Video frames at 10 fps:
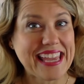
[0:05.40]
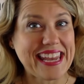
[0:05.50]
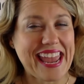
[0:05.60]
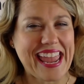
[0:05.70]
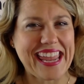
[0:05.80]

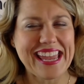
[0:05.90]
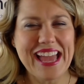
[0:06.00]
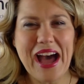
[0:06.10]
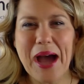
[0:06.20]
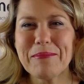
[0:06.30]
G'day,
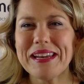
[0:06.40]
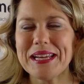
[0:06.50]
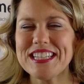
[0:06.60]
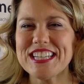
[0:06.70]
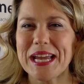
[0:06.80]
I'm
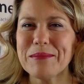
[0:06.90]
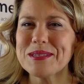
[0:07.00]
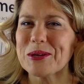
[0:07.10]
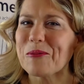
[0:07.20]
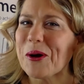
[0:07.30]
Neen
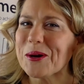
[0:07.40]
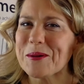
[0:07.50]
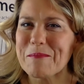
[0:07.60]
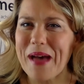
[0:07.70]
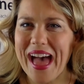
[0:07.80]
James and
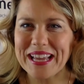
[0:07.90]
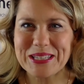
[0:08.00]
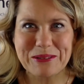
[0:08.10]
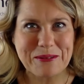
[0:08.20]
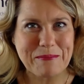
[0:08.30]
welcome back
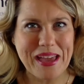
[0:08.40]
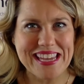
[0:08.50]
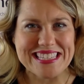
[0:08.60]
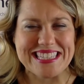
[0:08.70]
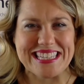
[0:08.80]
to
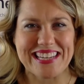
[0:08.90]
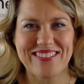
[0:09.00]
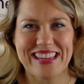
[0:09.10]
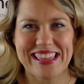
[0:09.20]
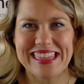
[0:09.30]
Amaze
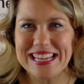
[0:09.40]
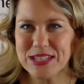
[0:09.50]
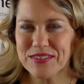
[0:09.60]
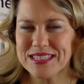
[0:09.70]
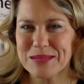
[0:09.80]
TV.
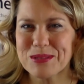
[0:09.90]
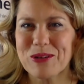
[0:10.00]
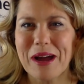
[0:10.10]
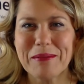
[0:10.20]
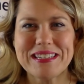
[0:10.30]
Thanks for
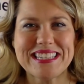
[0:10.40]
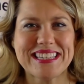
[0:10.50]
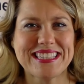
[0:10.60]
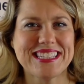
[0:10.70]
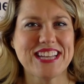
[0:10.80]
subscribing to
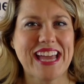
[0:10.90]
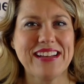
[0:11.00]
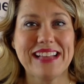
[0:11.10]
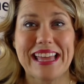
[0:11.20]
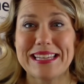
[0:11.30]
this
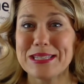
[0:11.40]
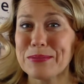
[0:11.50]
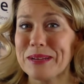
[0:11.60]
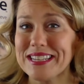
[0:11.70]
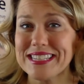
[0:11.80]
channel and
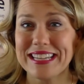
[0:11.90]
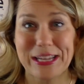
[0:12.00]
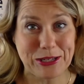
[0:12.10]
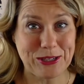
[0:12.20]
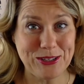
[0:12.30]
especially
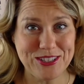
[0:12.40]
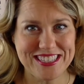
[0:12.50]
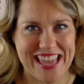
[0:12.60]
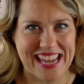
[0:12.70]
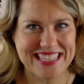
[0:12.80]
a huge
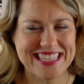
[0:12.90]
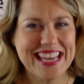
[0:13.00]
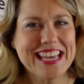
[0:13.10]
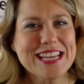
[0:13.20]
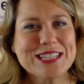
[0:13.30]
thanks
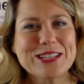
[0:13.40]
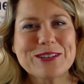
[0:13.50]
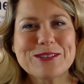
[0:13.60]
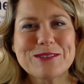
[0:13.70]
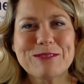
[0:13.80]
to
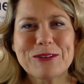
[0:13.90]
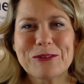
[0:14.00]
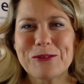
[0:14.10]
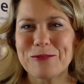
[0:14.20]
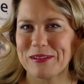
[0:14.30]
those of
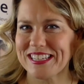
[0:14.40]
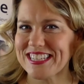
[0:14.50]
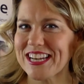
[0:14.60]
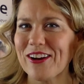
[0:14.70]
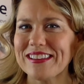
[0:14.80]
you who have been
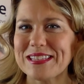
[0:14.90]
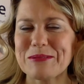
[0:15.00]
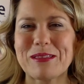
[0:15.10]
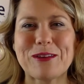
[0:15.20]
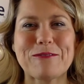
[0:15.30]
sharing
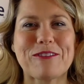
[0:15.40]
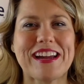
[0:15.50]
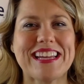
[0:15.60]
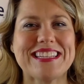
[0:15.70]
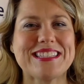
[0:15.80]
this with your
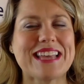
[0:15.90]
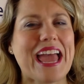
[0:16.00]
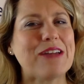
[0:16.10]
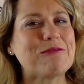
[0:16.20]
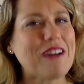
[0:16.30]
friends
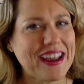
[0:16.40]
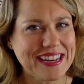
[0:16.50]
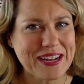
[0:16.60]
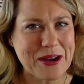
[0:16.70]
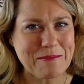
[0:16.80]
and
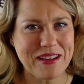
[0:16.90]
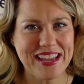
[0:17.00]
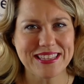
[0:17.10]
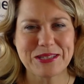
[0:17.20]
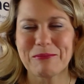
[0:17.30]
writing
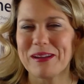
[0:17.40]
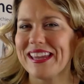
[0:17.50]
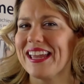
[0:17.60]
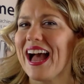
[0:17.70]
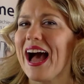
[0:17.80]
comments.
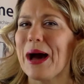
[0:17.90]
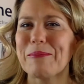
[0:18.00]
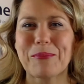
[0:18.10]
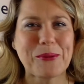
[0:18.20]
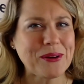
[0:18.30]
We
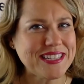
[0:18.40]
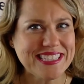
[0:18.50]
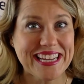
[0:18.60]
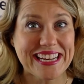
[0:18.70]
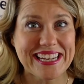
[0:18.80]

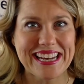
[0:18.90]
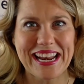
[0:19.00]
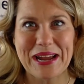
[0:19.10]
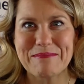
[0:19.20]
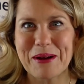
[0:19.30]
appreciate it and
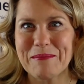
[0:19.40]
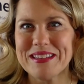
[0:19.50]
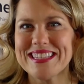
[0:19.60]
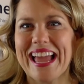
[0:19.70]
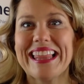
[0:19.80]
I
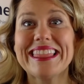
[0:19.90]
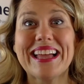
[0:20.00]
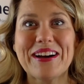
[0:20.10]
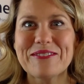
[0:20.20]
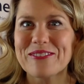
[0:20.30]
promise I
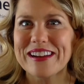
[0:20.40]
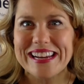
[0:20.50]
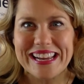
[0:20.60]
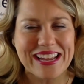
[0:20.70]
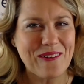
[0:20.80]
love
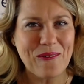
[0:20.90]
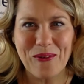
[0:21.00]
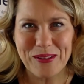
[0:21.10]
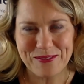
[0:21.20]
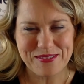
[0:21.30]
reading
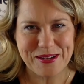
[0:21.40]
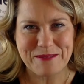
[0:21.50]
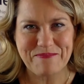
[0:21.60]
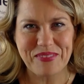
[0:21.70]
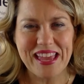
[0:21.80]
all of
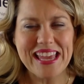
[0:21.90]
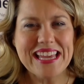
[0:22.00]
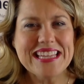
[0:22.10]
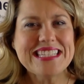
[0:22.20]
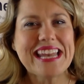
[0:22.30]
them.
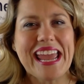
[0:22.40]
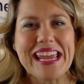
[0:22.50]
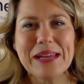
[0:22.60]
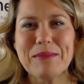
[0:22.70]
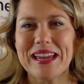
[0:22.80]
Today
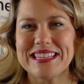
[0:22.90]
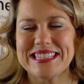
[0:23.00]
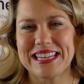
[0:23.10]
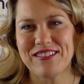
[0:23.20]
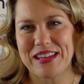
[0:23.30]
in Amaze
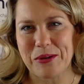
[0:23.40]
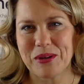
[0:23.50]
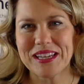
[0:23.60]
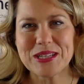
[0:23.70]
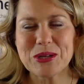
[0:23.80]
TV, we're
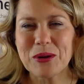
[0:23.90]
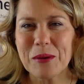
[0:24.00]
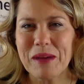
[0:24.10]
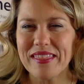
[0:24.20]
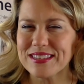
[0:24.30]
going to talk
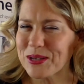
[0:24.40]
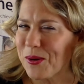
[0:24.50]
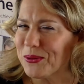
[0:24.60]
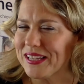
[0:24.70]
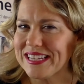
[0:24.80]
about this
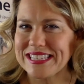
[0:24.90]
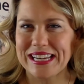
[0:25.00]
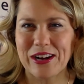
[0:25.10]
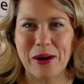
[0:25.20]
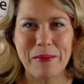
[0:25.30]
whole
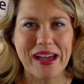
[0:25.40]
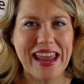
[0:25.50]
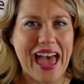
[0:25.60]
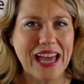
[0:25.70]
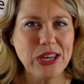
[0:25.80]
idea about
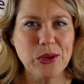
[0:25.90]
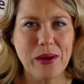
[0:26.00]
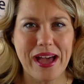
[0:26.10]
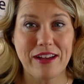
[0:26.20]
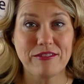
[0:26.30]
how do you
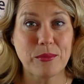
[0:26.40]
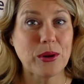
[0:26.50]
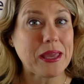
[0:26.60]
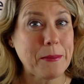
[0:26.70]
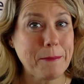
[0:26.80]
have
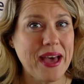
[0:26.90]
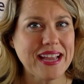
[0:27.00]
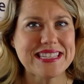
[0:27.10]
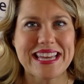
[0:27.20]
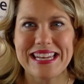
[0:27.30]
more
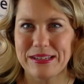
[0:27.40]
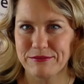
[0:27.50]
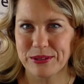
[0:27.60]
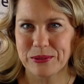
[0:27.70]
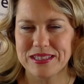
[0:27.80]
impact and
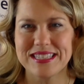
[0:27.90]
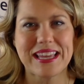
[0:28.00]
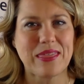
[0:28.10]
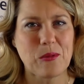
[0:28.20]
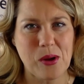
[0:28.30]
influence
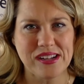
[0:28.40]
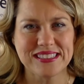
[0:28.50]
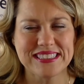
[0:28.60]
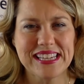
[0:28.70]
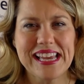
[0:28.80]
in the world.